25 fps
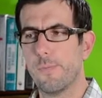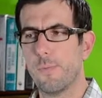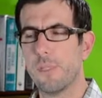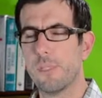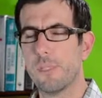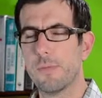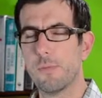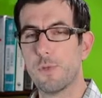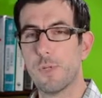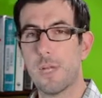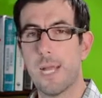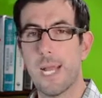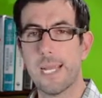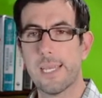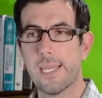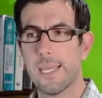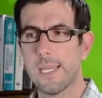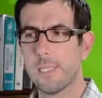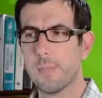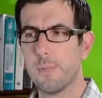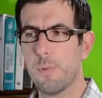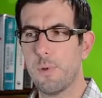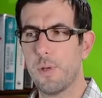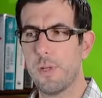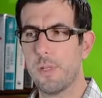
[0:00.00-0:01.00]
we subtract
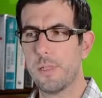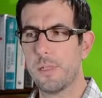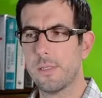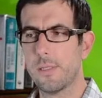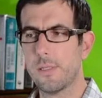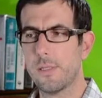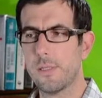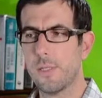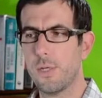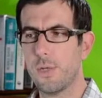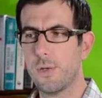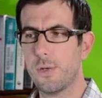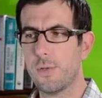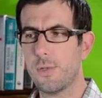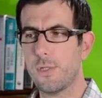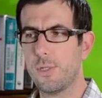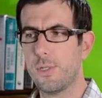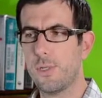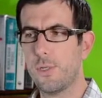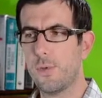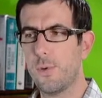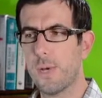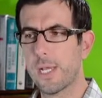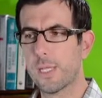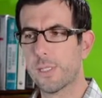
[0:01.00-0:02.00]
exponents. So
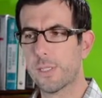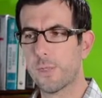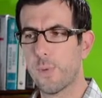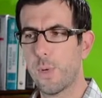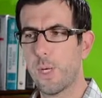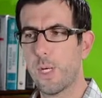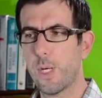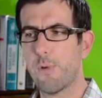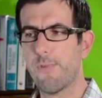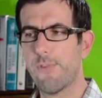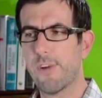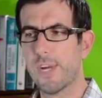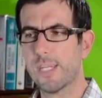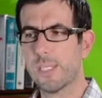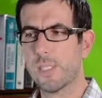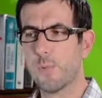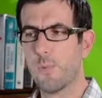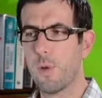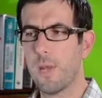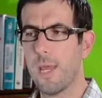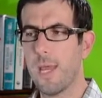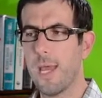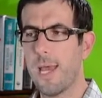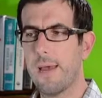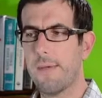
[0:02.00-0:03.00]
2x squared over x
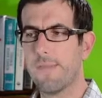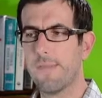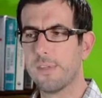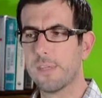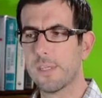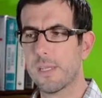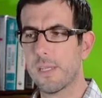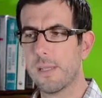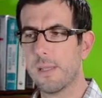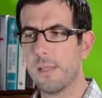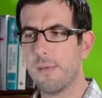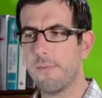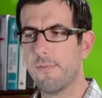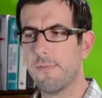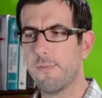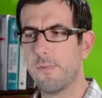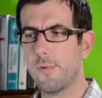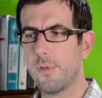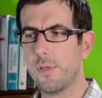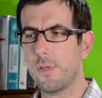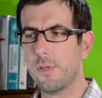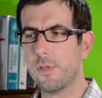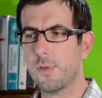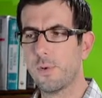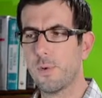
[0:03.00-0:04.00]
to 1 half is going to leave,
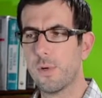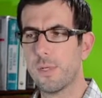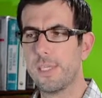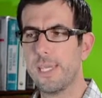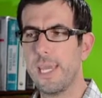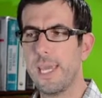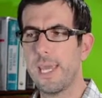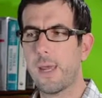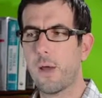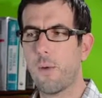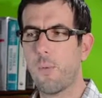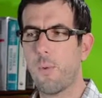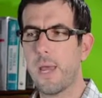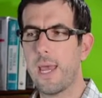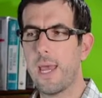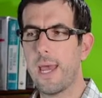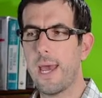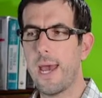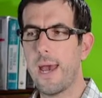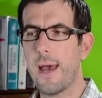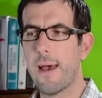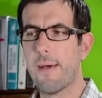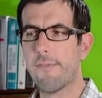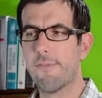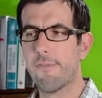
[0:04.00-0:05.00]
you sort of take away
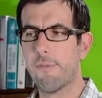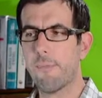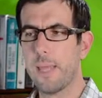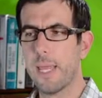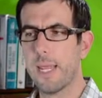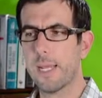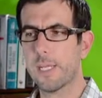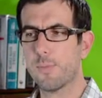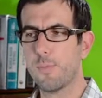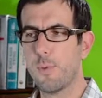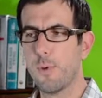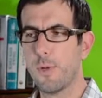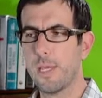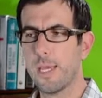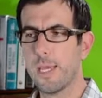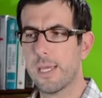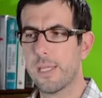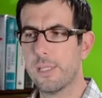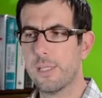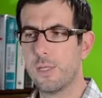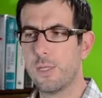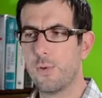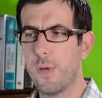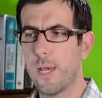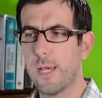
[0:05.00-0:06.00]
a half from that exponent, you
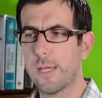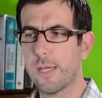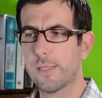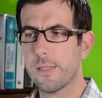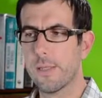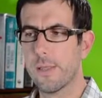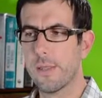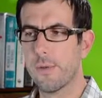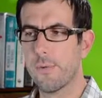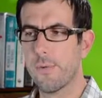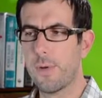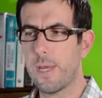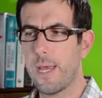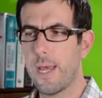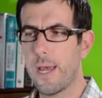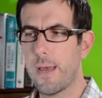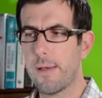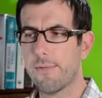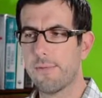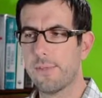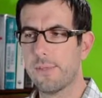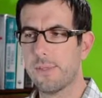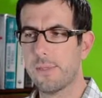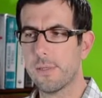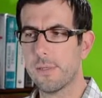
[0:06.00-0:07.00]
get 2x to 3
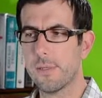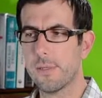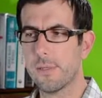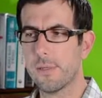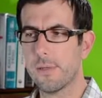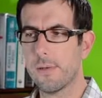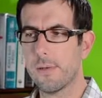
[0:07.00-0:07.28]
halves.